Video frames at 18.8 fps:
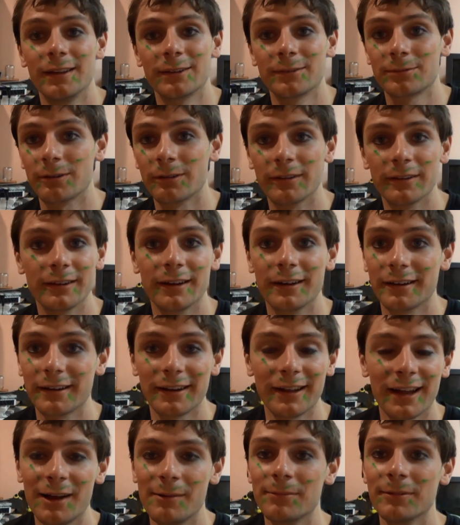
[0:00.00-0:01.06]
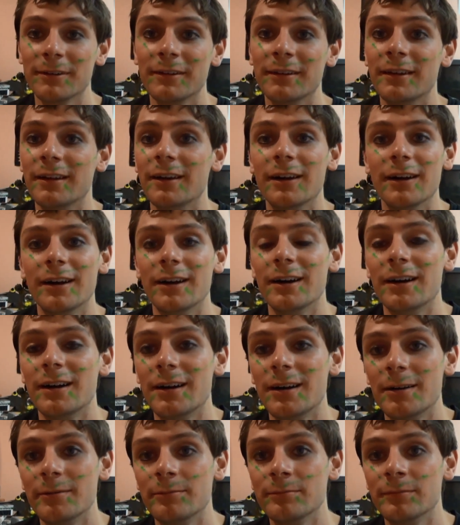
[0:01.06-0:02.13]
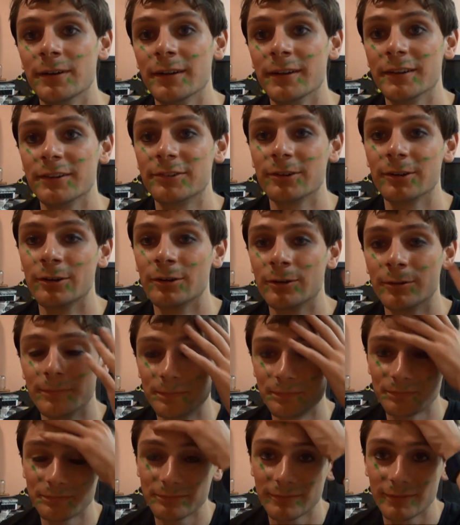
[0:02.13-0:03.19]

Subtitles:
it's probably not gonna happen. But so